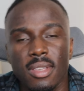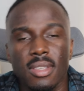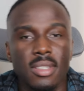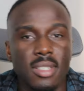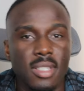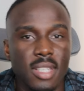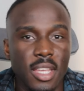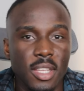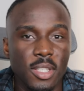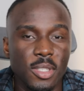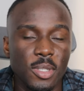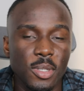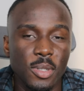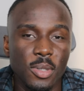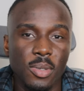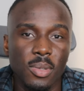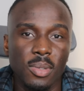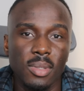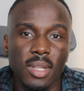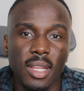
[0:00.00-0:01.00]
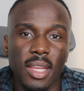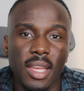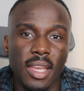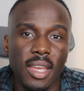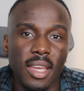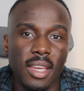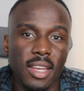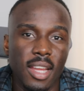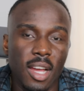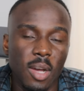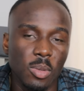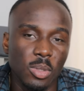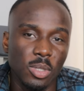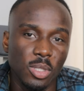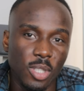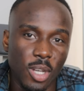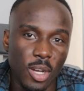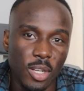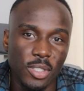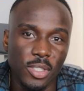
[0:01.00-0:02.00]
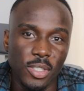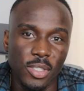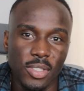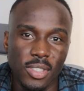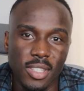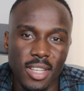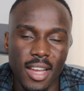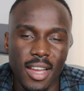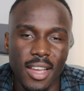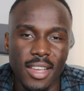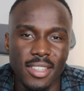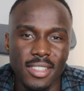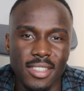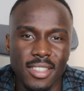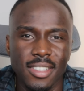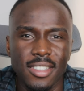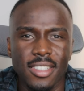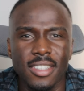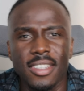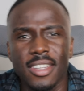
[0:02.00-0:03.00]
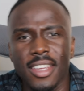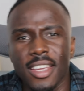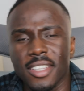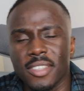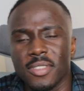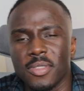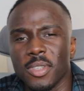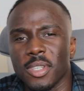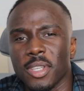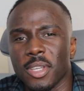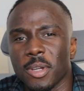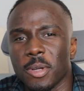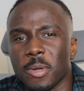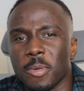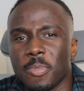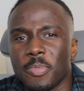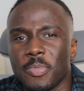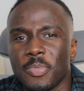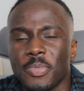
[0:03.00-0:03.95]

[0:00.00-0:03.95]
Stay tuned, and I will talk to you guys in the next video.